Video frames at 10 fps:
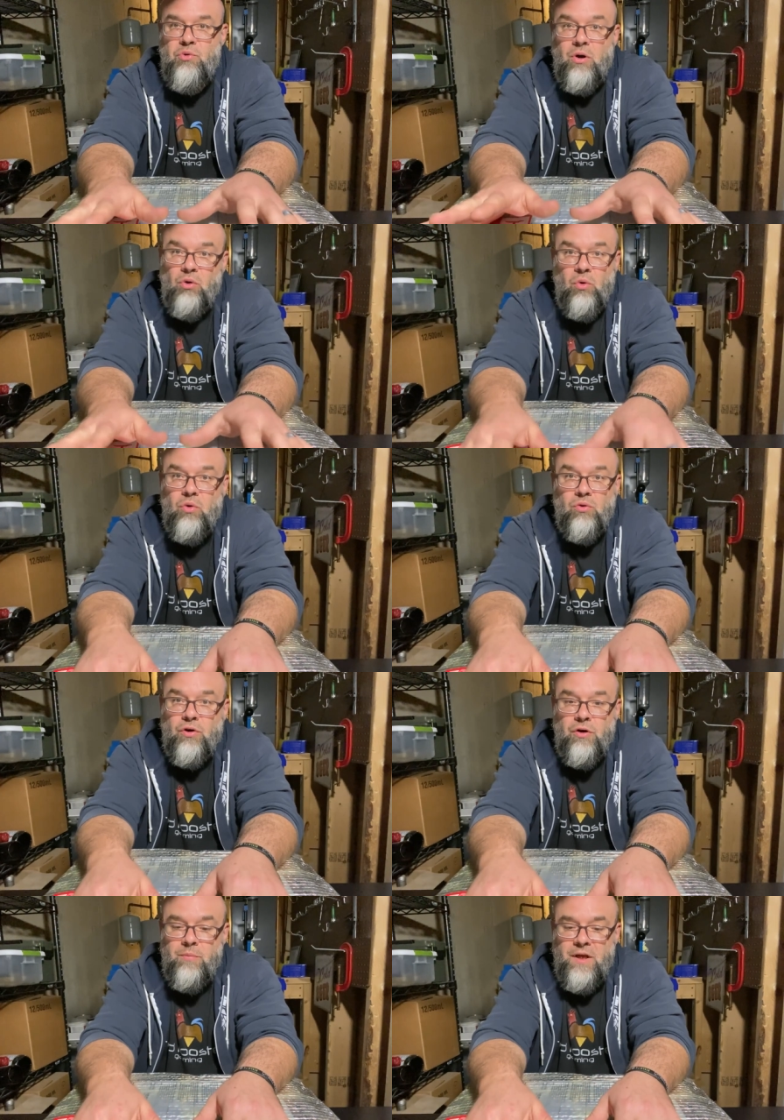our local
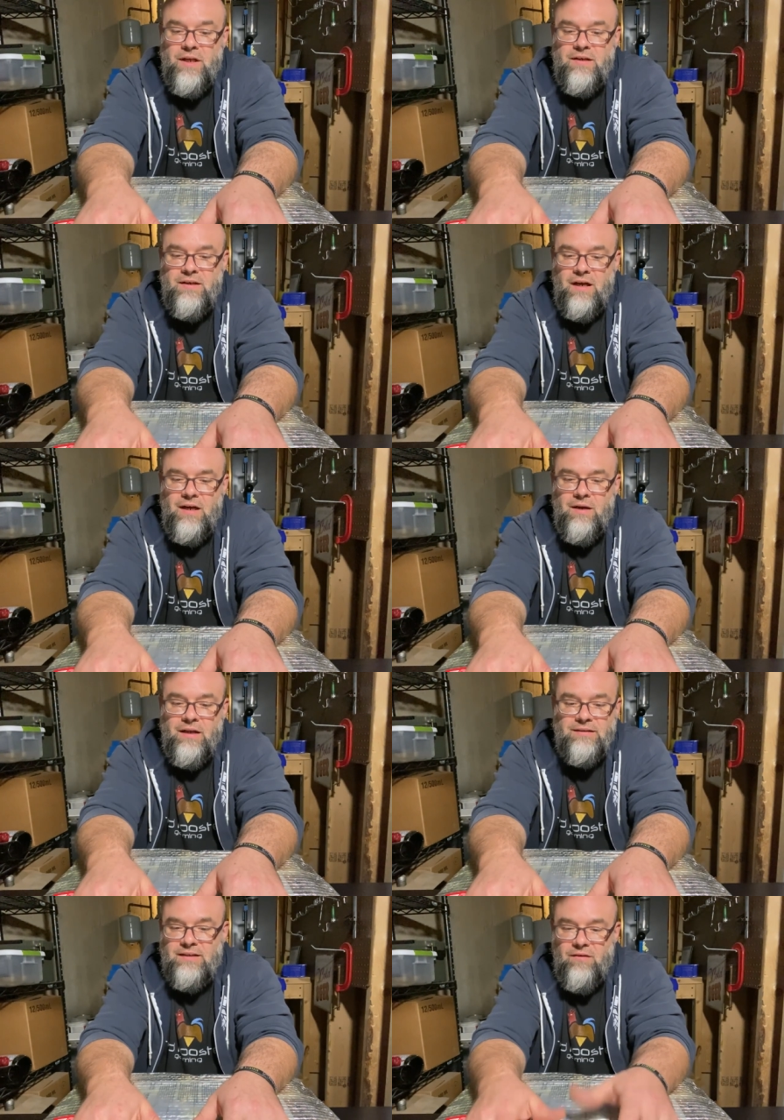tournament uh,
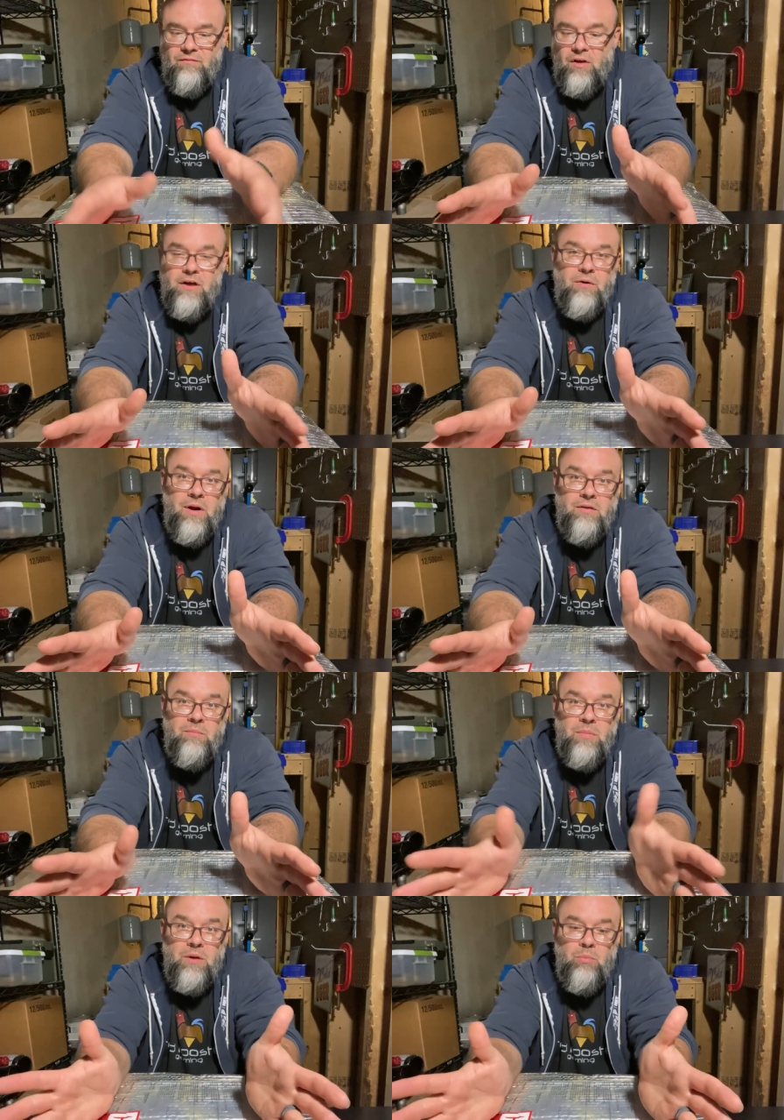instead of lugging around the
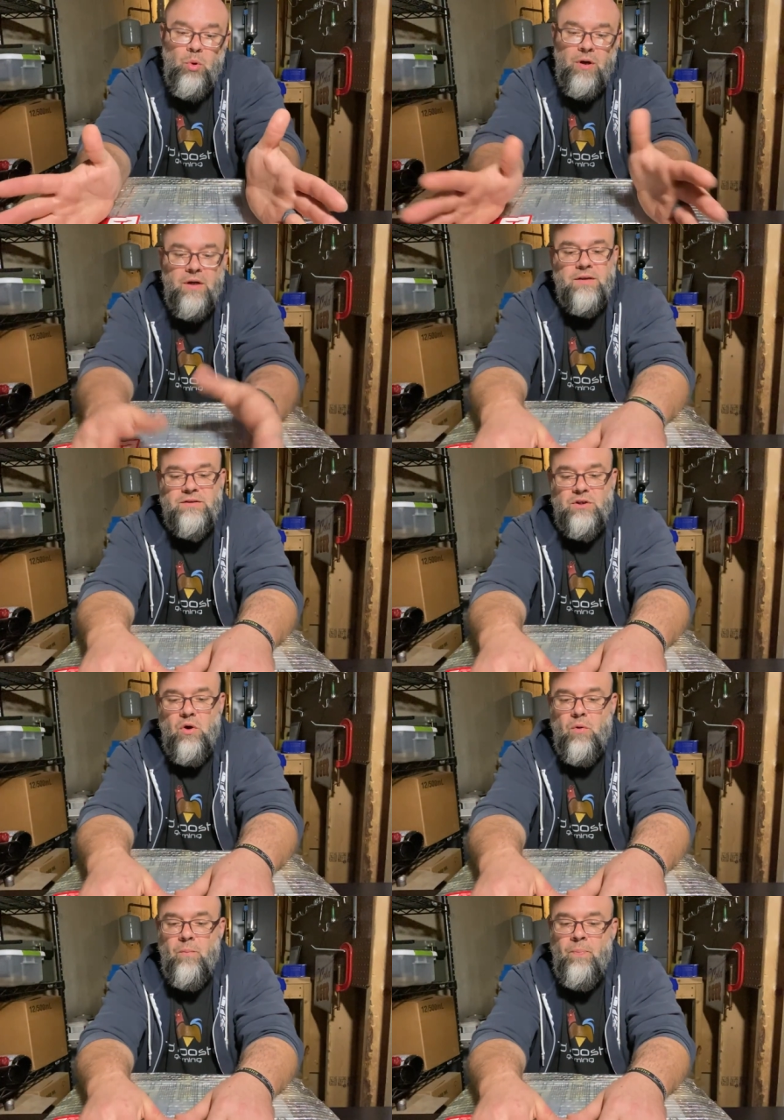big board.
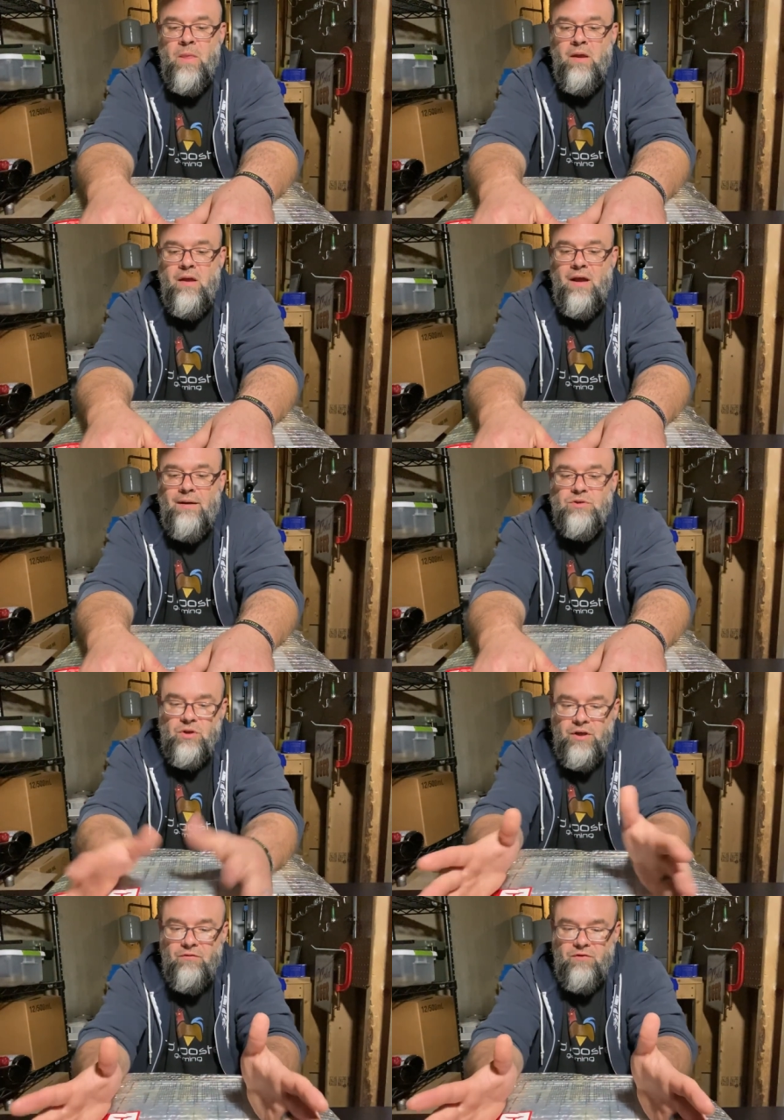So I was
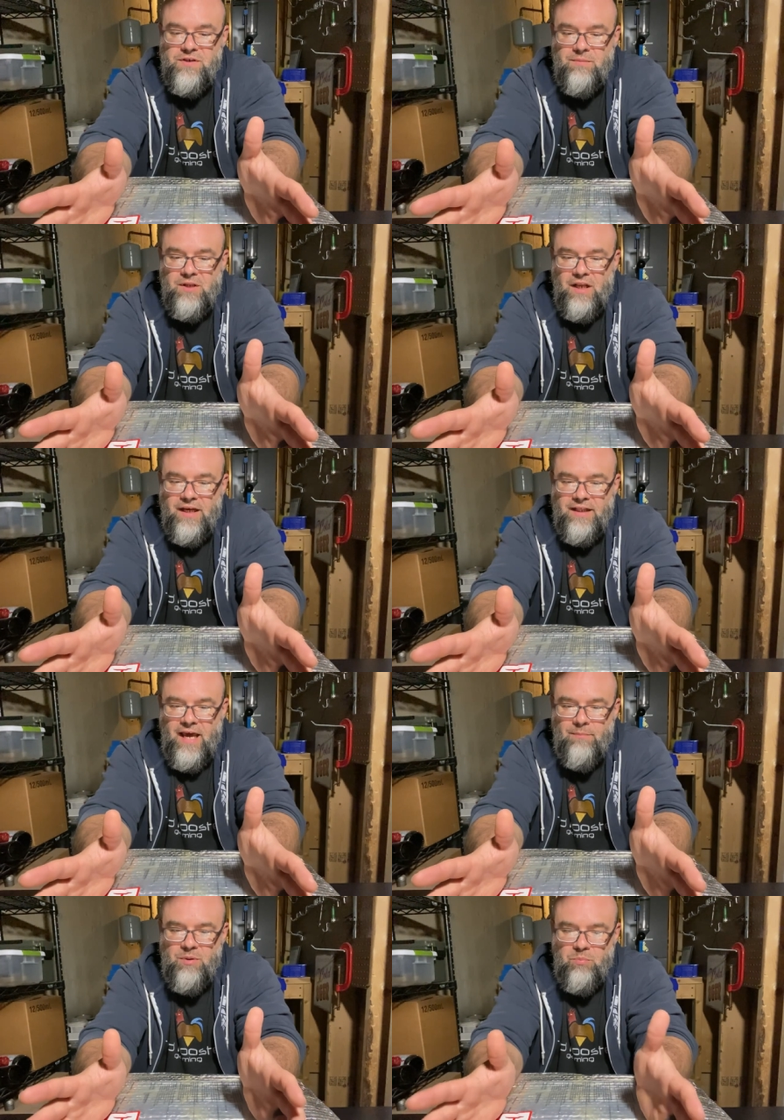looking for something like
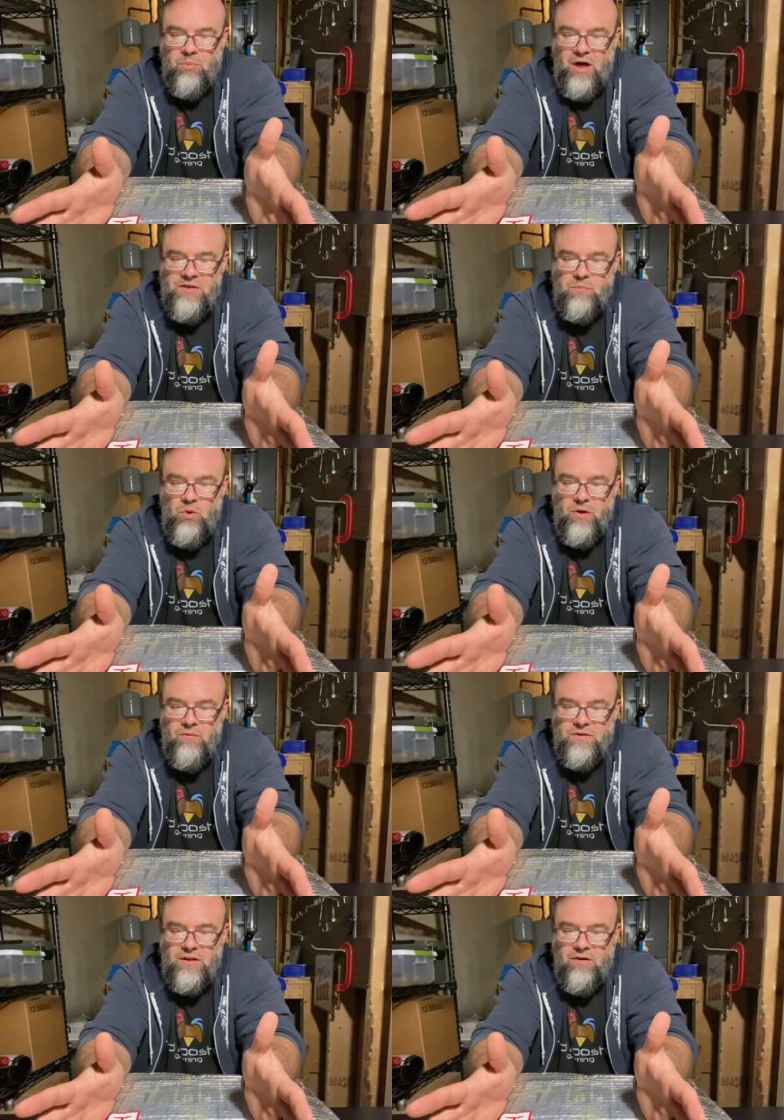that, but the price point
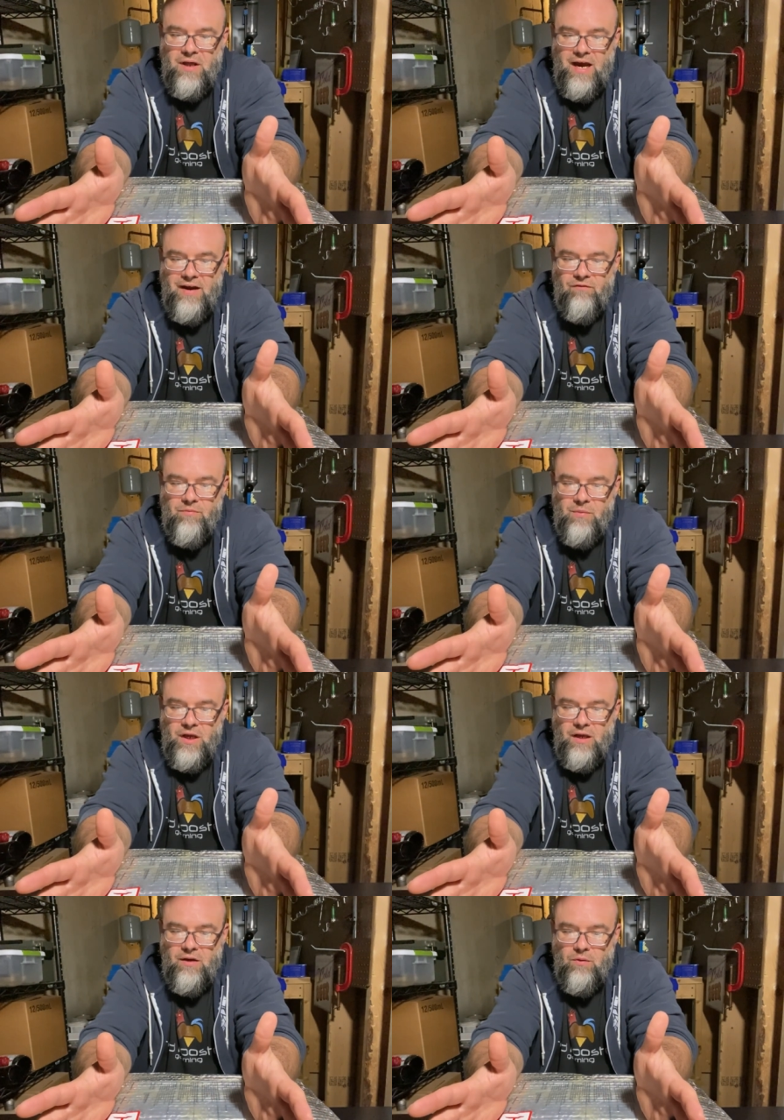was a little high for
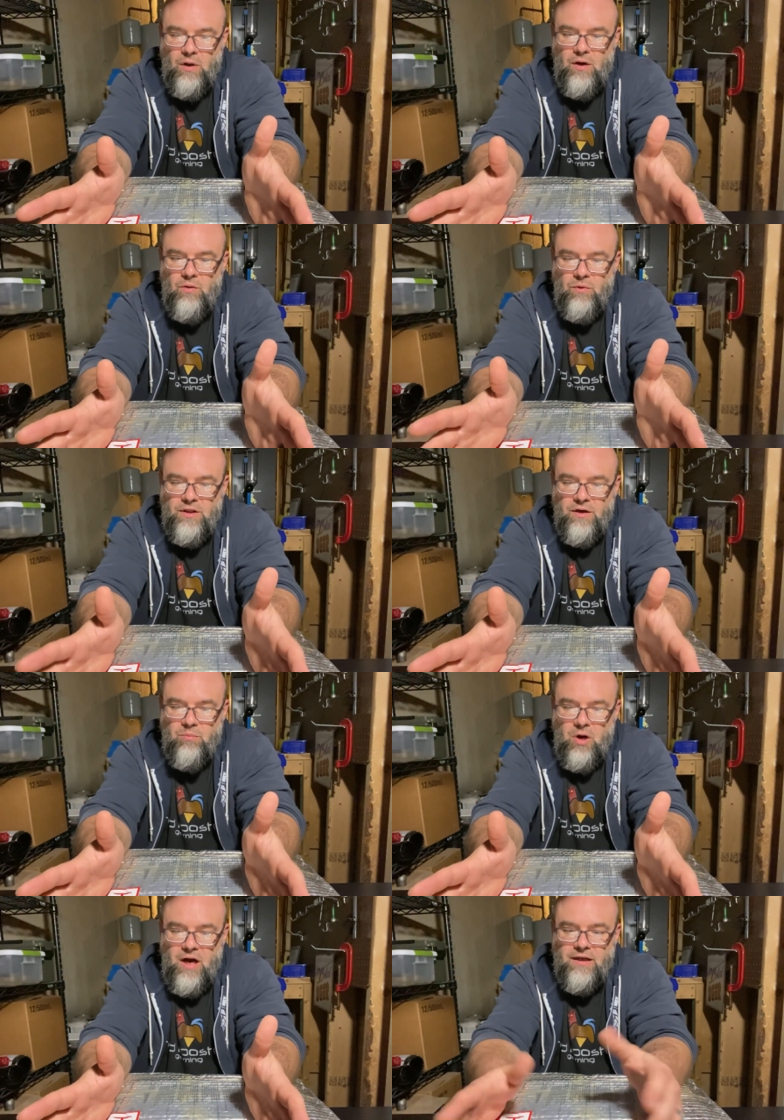me uh, with their
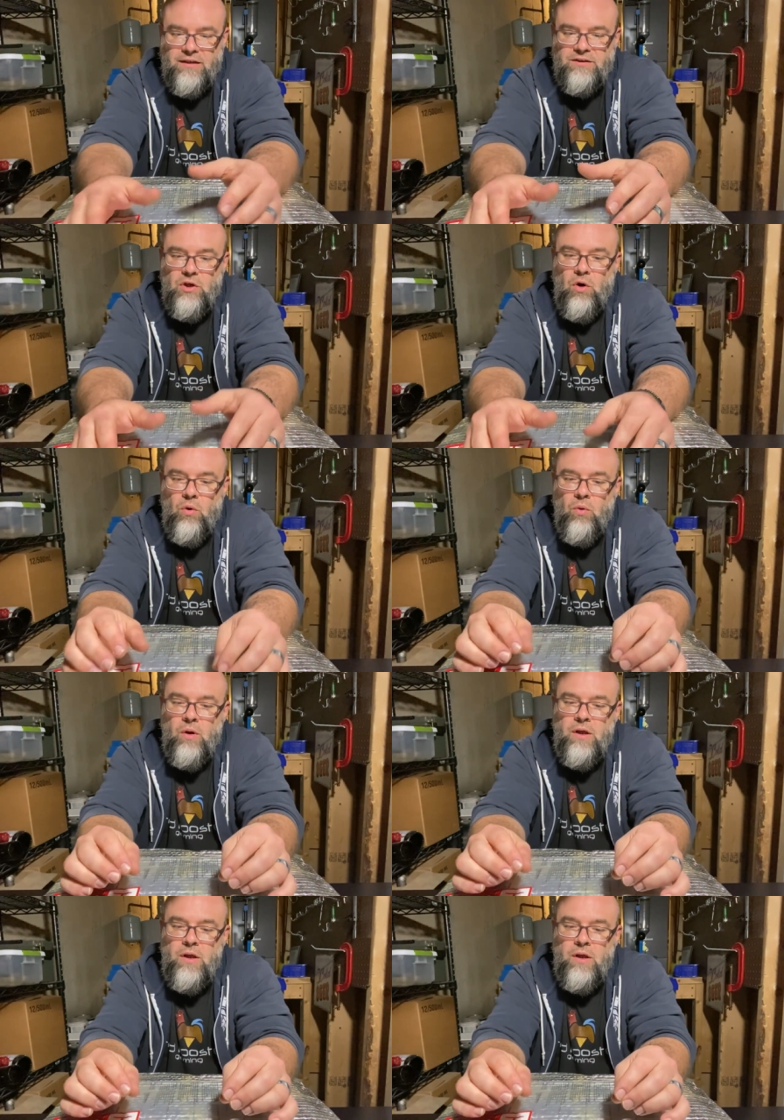product. So